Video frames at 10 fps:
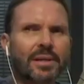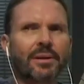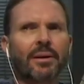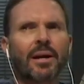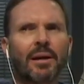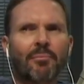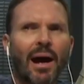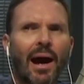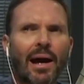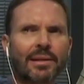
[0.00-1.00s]
in her.
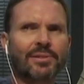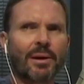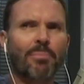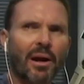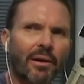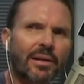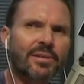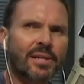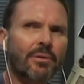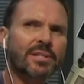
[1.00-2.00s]
My, Bird,
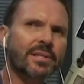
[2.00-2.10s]
you're so